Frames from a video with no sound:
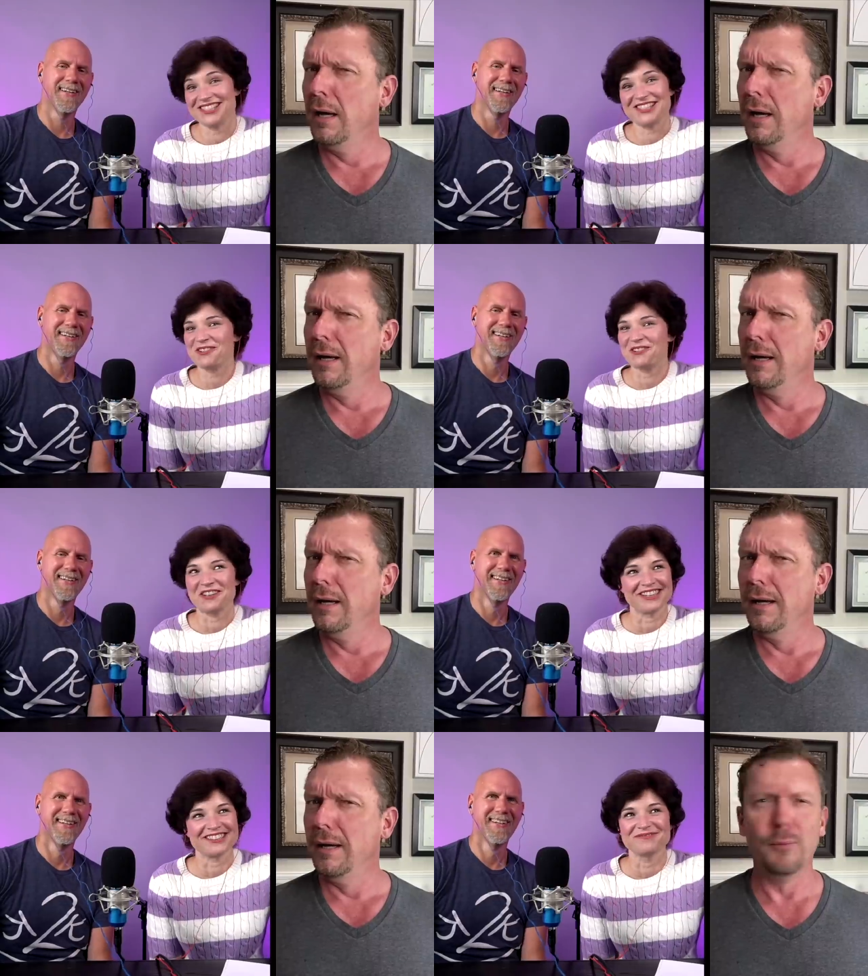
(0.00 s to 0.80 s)
Speaker 1: So
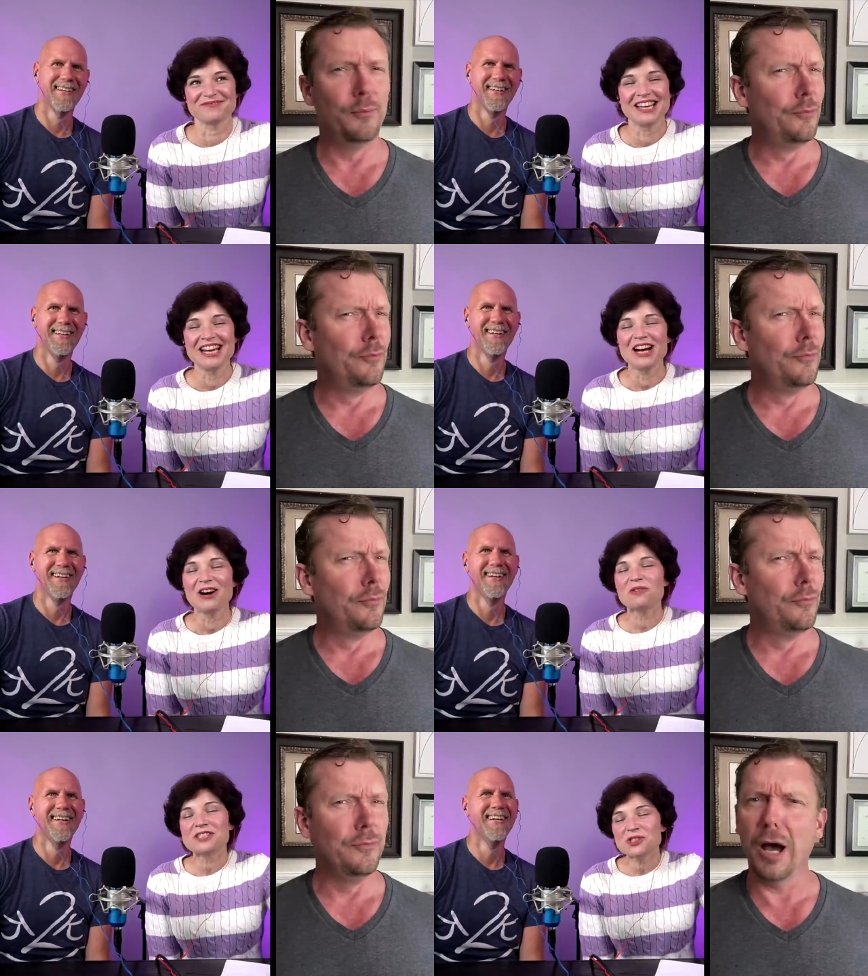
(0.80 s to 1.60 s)
good.
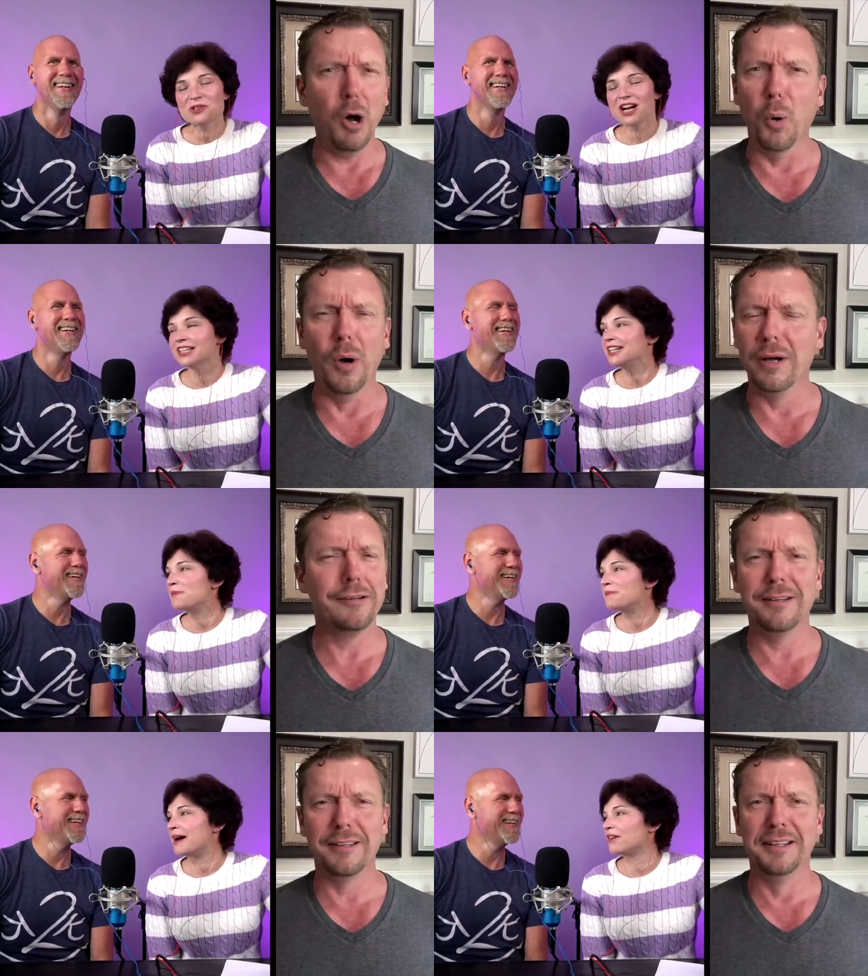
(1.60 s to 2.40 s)
Well, since we're
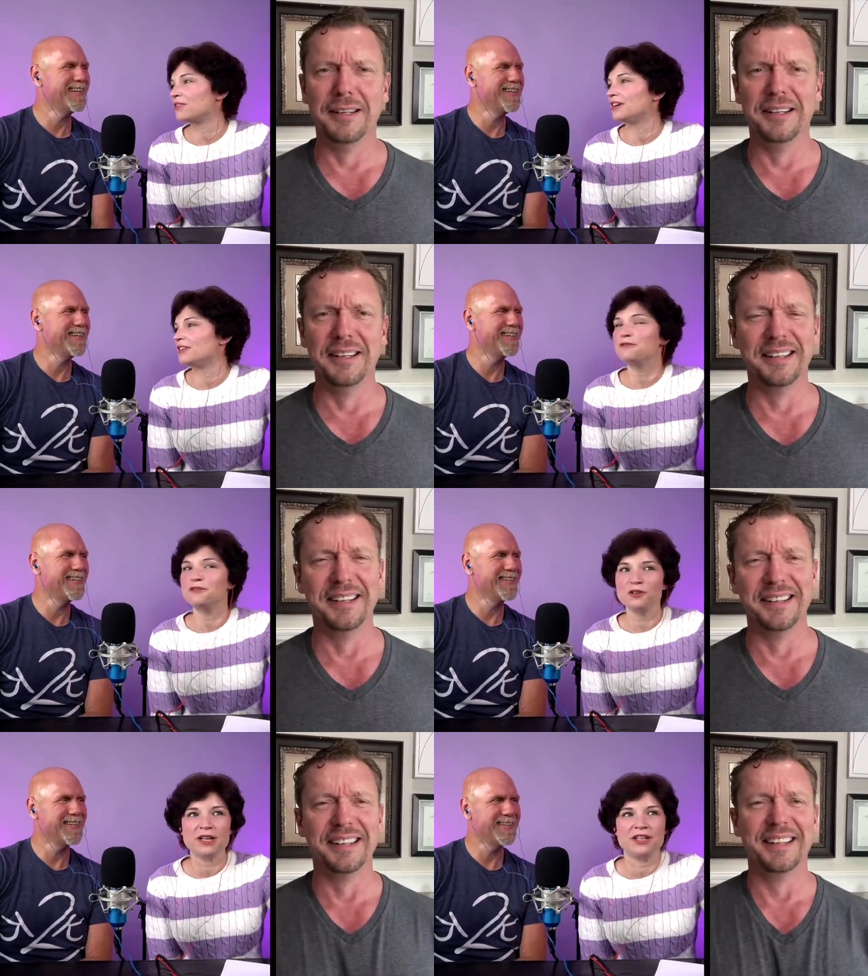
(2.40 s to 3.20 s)
talking about the
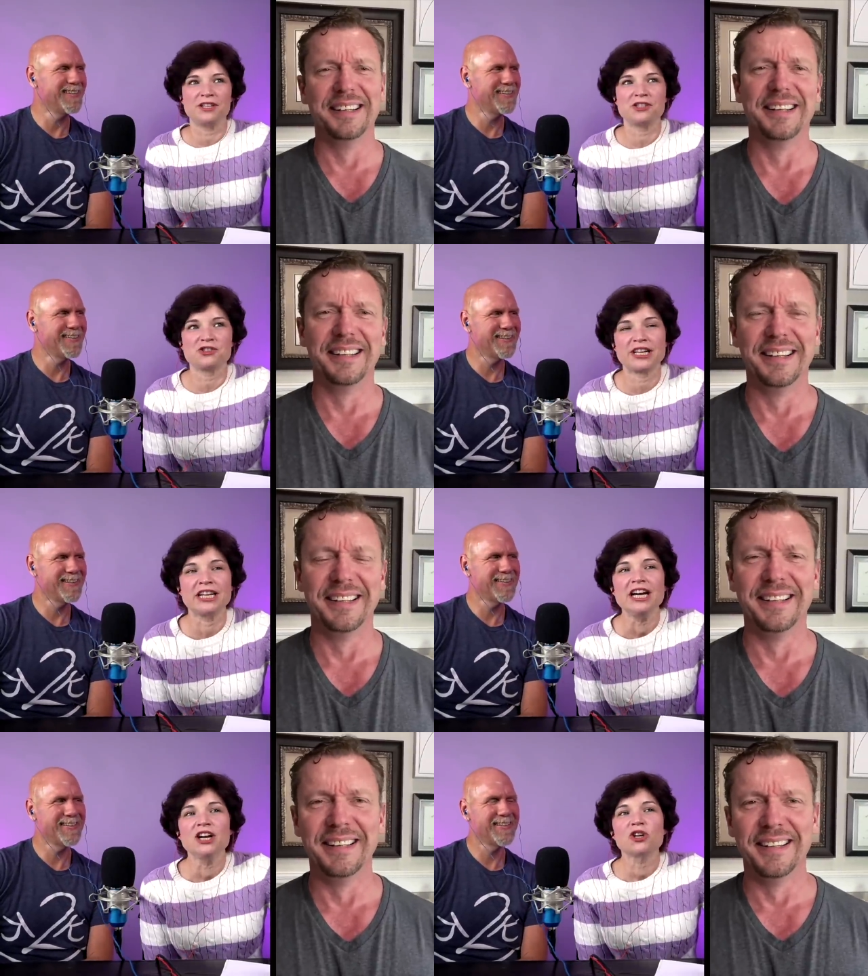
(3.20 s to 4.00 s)
food
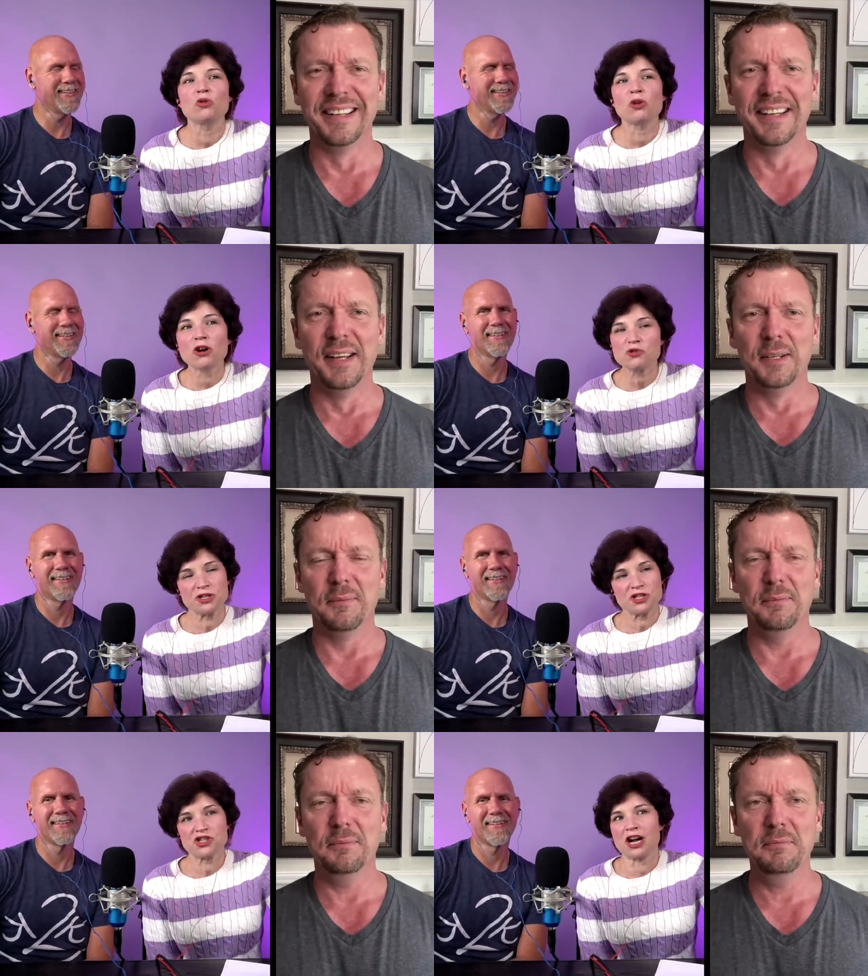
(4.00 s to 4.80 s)
industry,
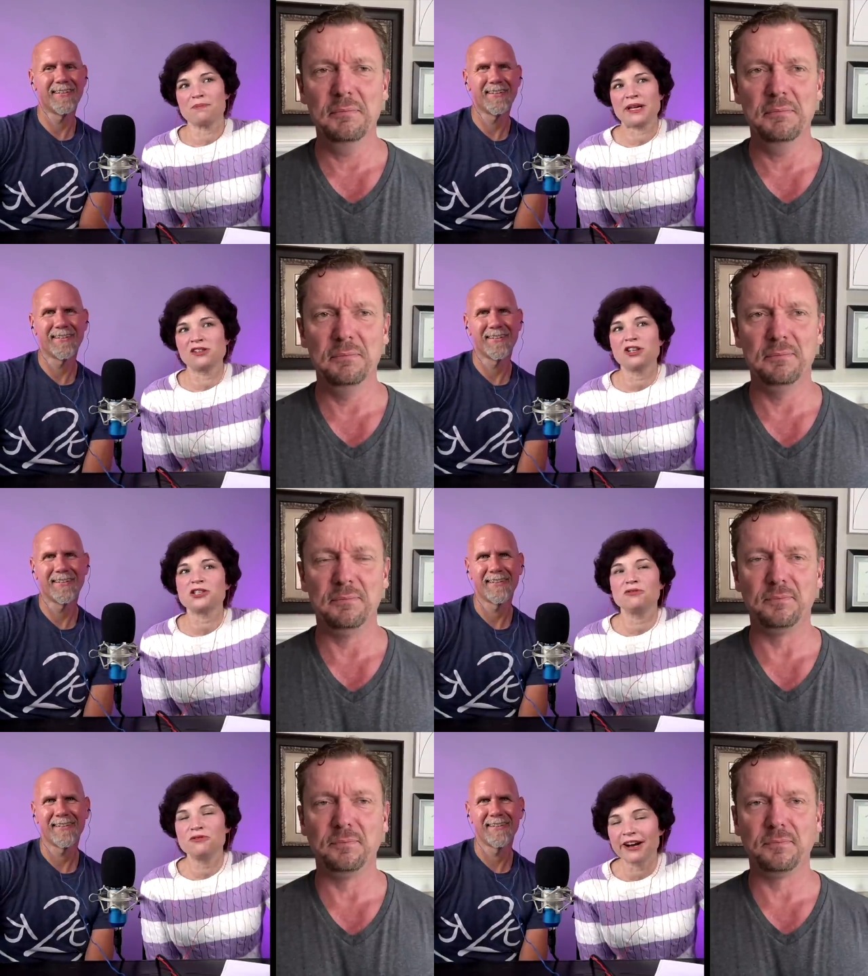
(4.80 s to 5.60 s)
grocery shopping
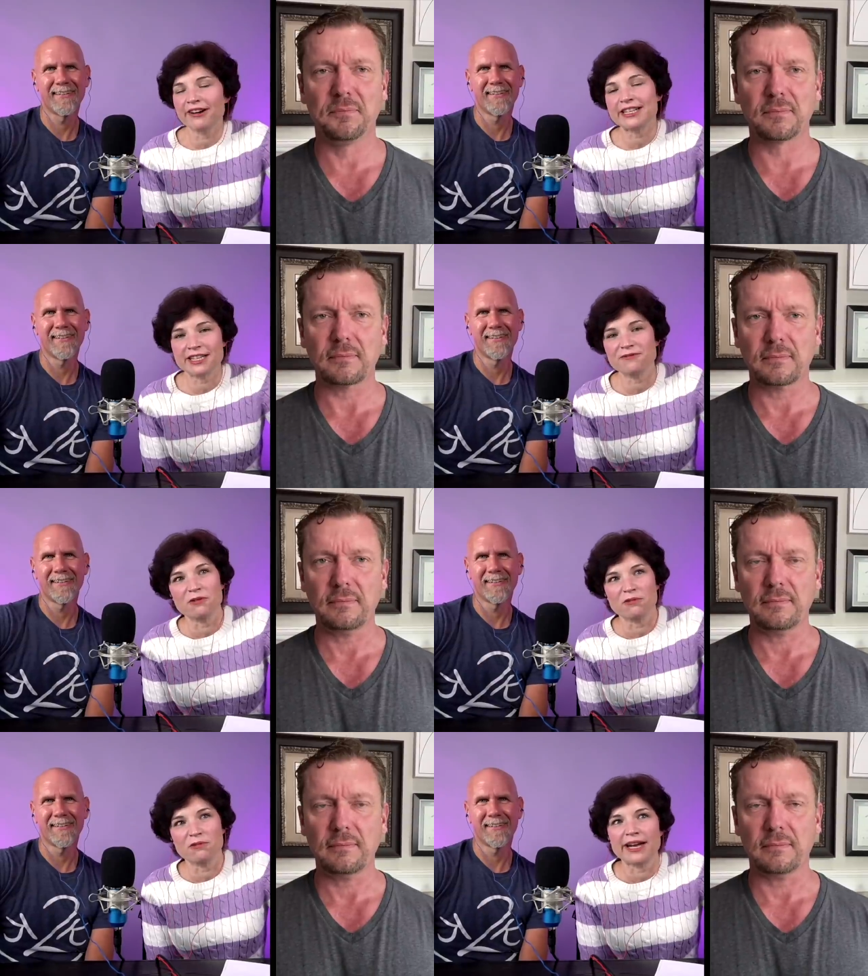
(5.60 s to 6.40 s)
looks very
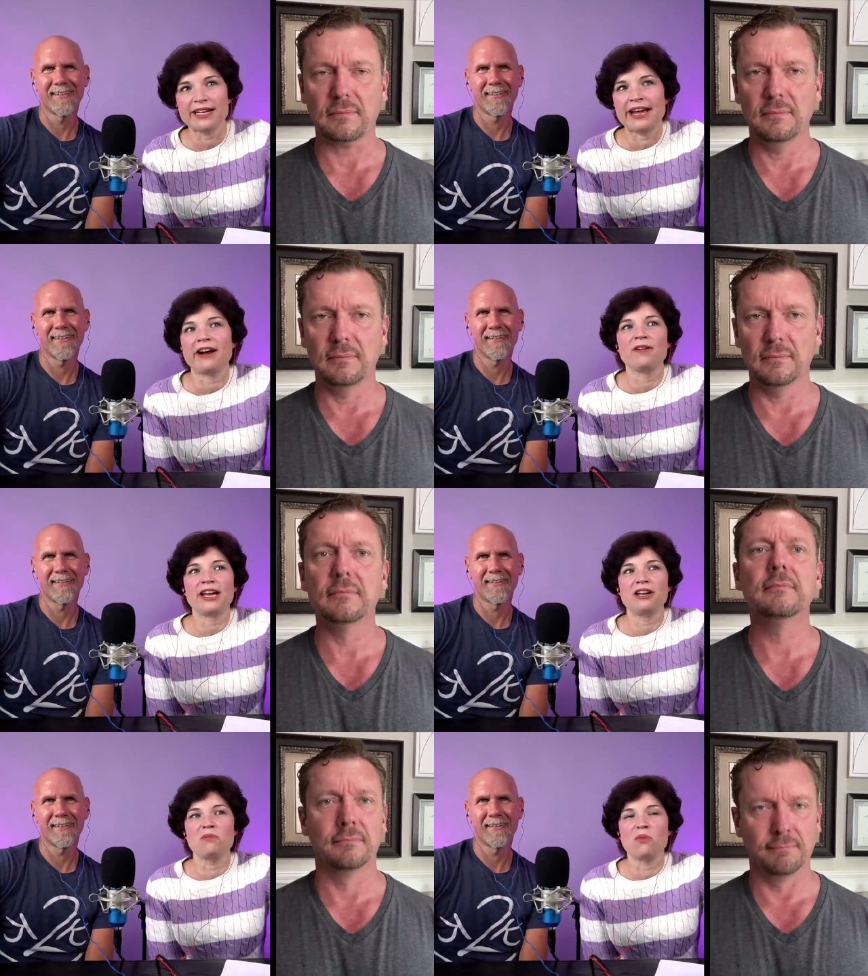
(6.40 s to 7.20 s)
different right now.
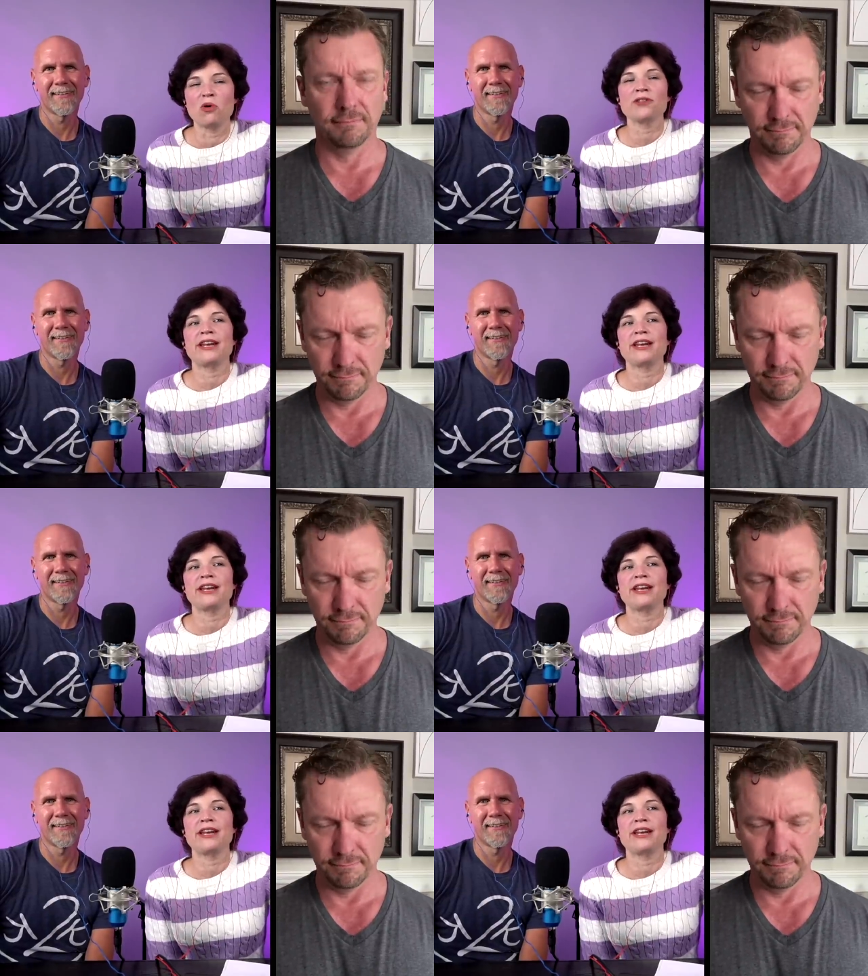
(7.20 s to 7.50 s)
And more